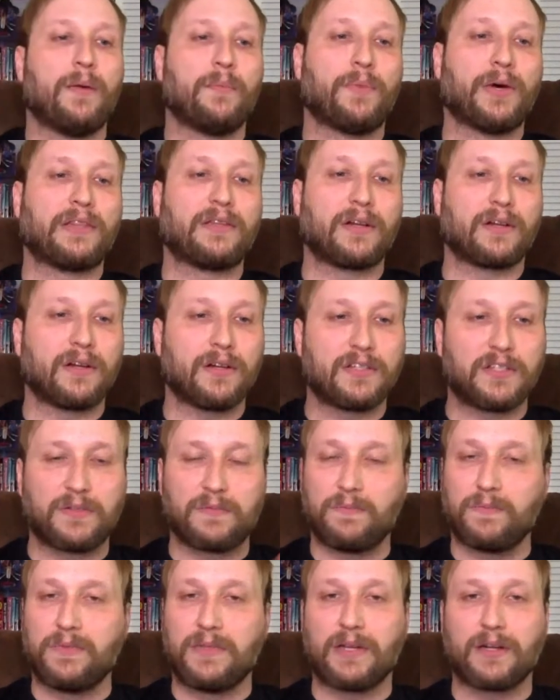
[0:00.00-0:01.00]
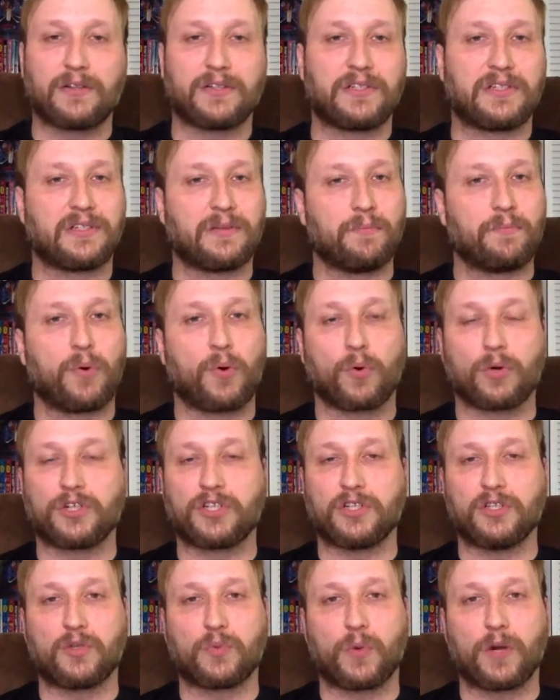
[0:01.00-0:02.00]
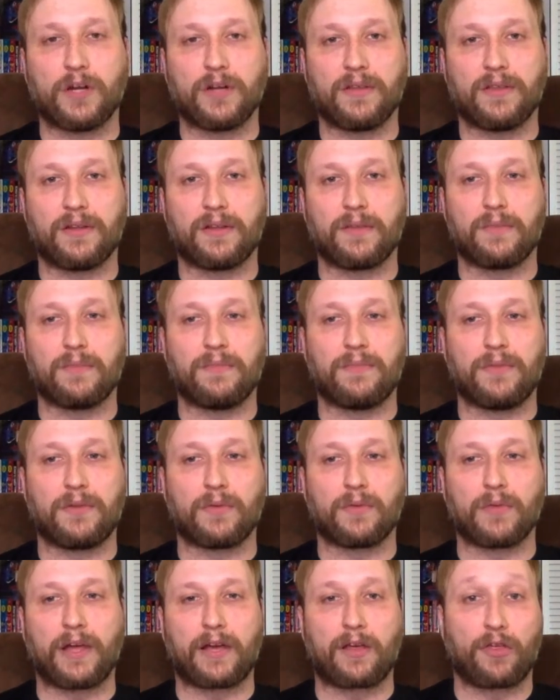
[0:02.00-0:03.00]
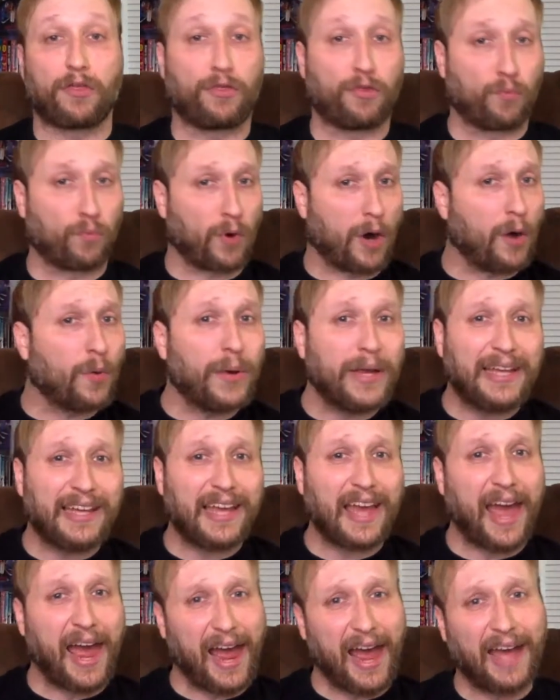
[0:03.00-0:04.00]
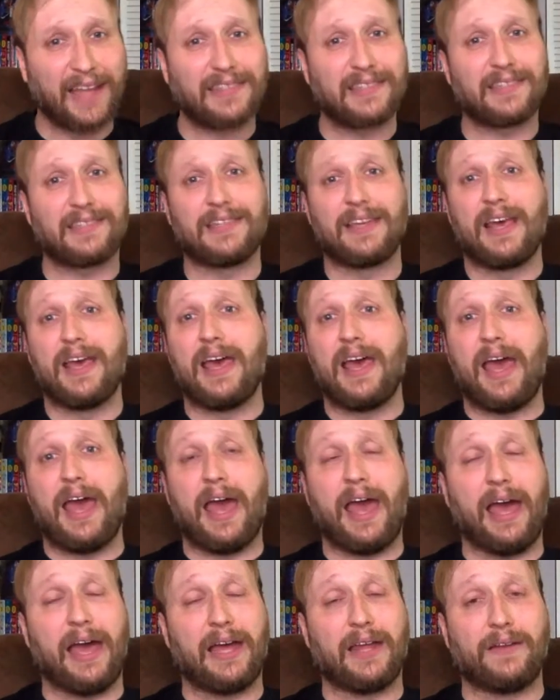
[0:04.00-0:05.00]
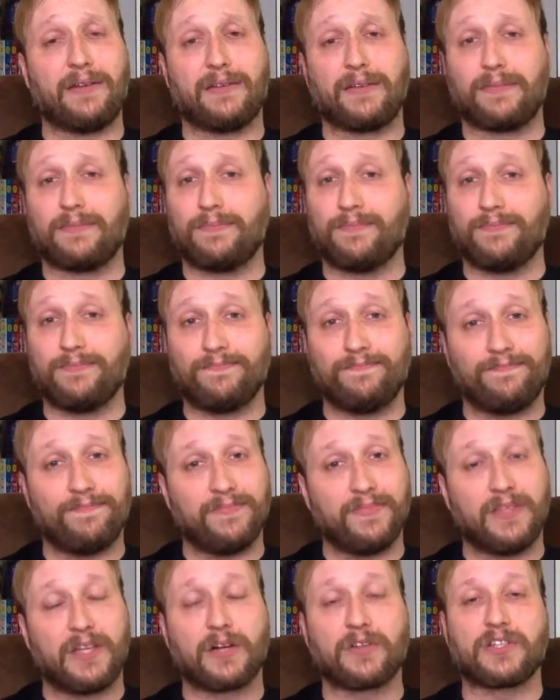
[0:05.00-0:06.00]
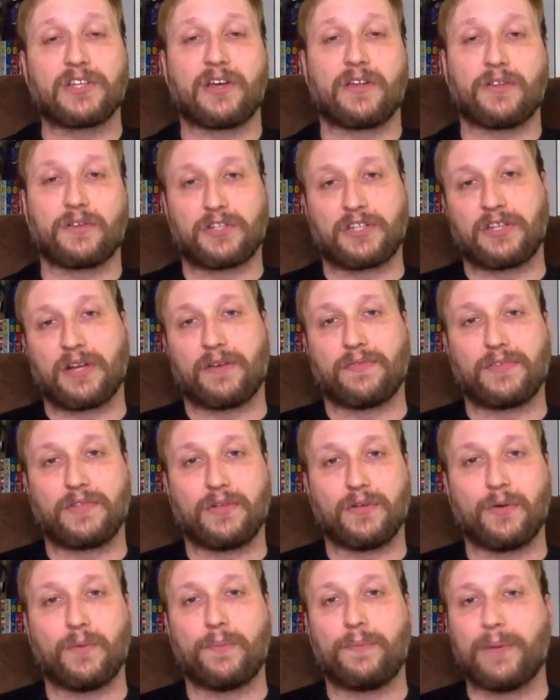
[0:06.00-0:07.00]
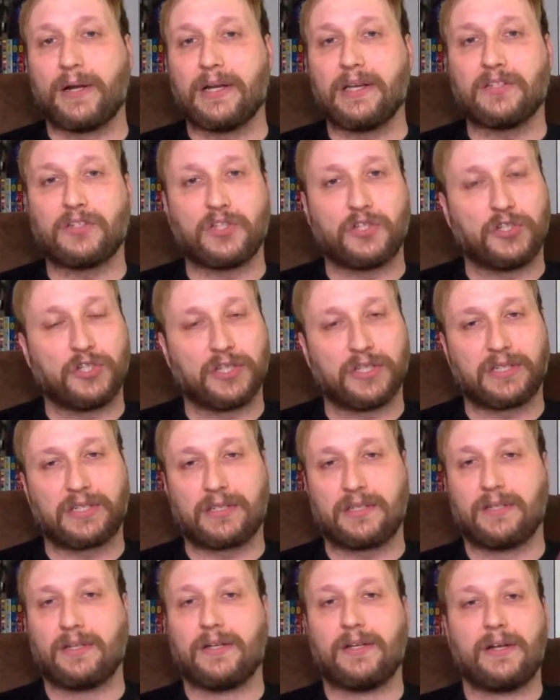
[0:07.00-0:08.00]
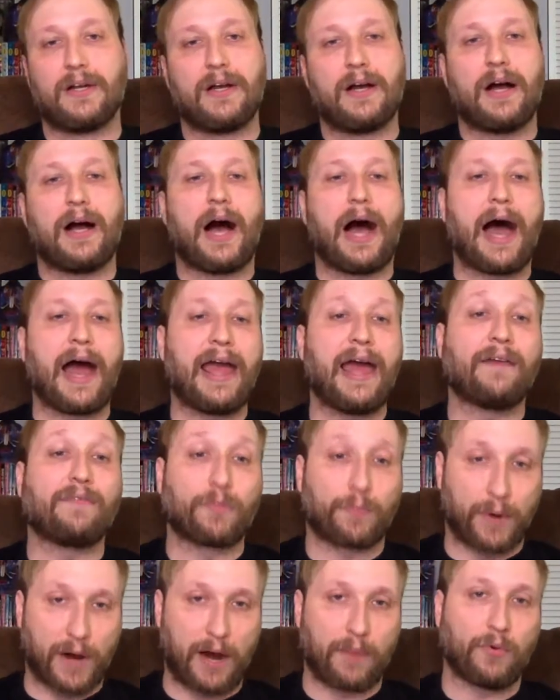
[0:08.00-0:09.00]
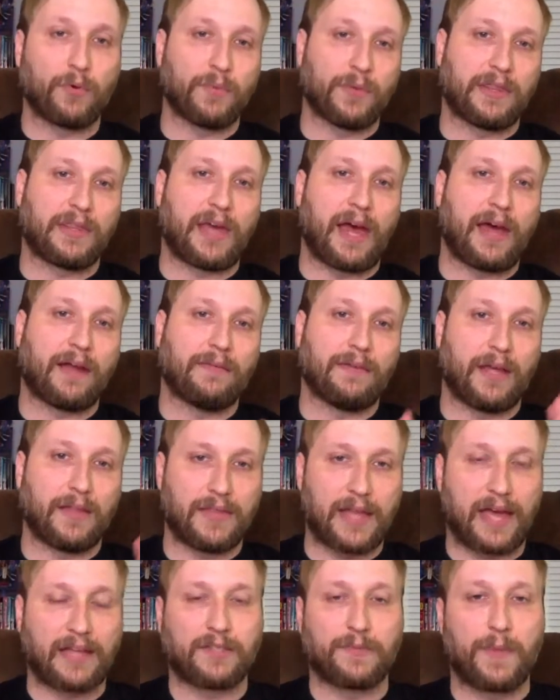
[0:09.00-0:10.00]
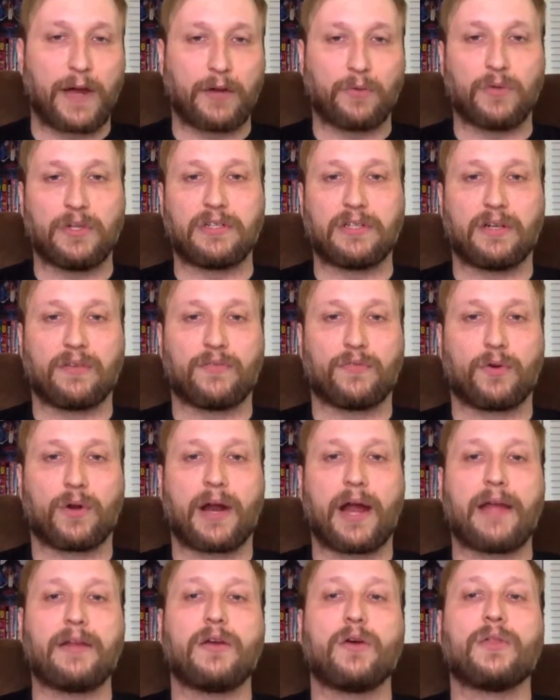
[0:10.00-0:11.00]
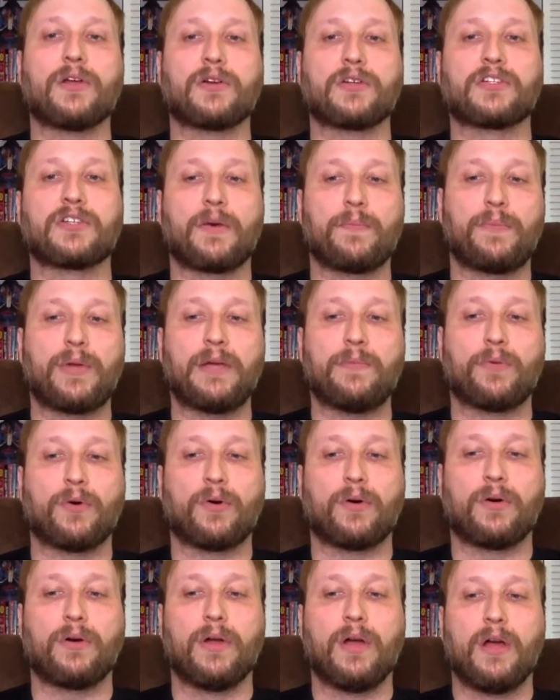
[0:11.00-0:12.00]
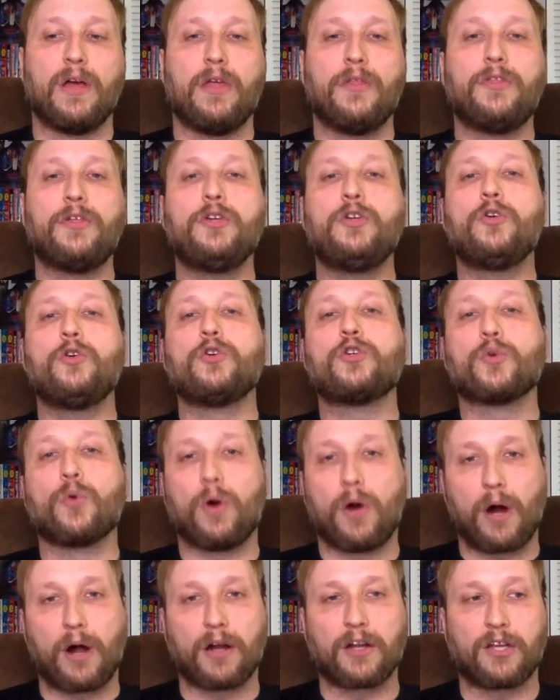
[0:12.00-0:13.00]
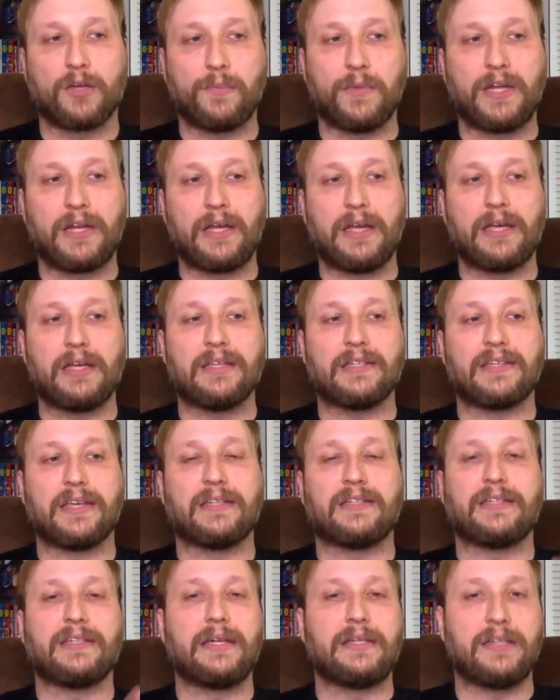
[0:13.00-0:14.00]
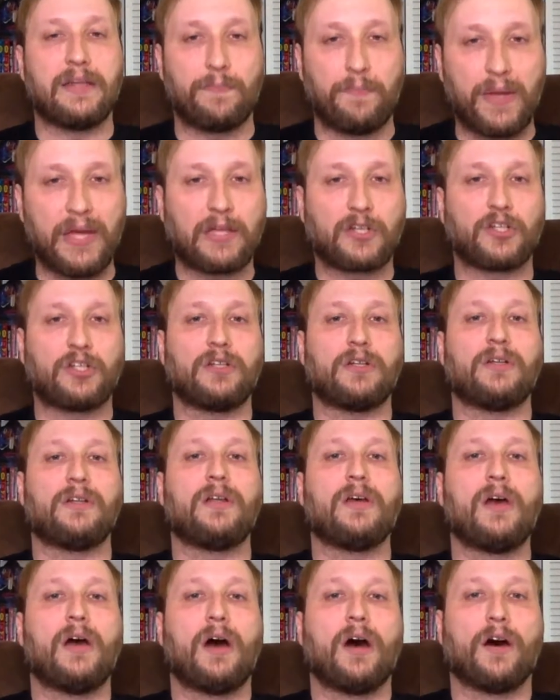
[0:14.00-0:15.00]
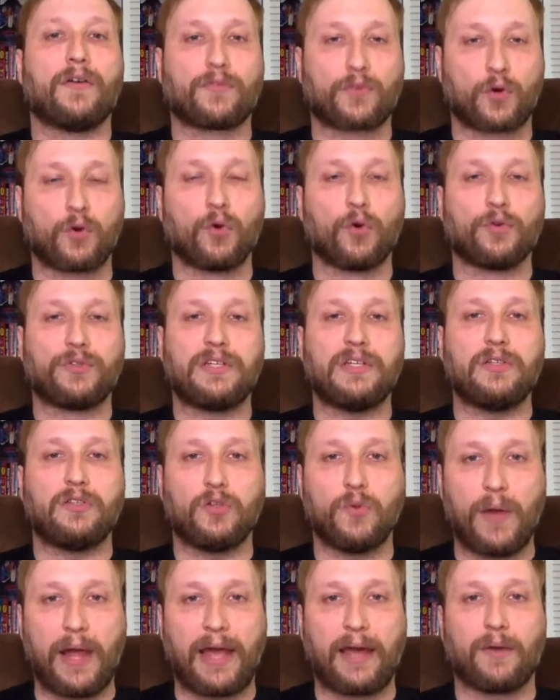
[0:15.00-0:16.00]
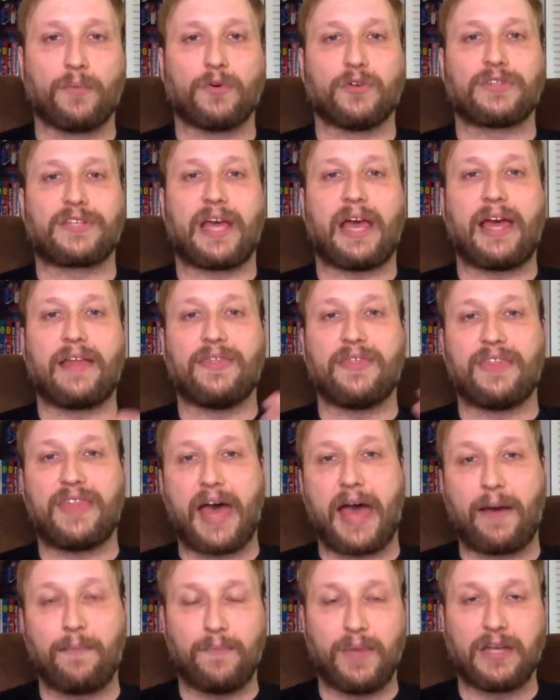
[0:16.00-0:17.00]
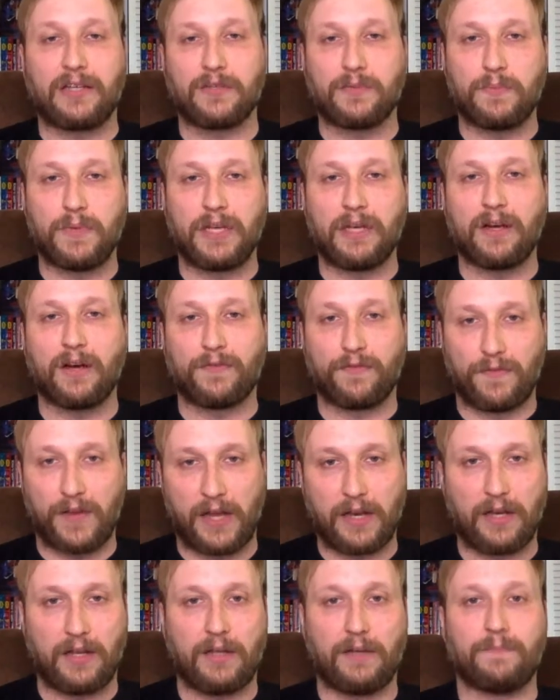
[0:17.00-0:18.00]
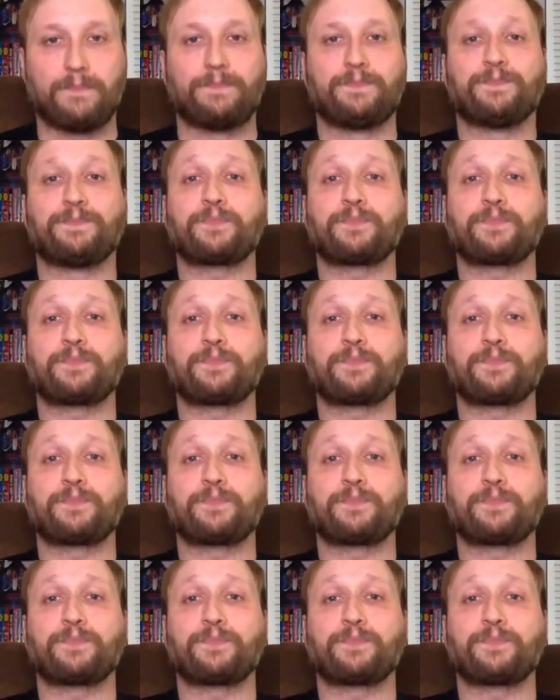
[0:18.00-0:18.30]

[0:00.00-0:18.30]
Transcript: But there's there's some portions where they're they're like throwing cats and there's other stuff too, but it's just I have a problem with that, and that's my reasoning for it. I know there are some people. The usual argument is it's a depiction of cruelty to animals, and that makes me offended.